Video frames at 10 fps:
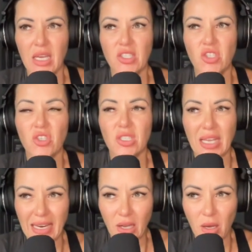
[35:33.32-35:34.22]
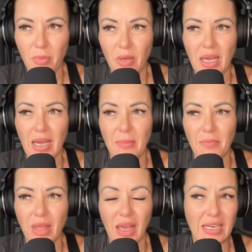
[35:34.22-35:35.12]
to sign up. Um,
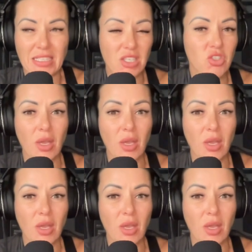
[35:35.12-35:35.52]
and I didn't do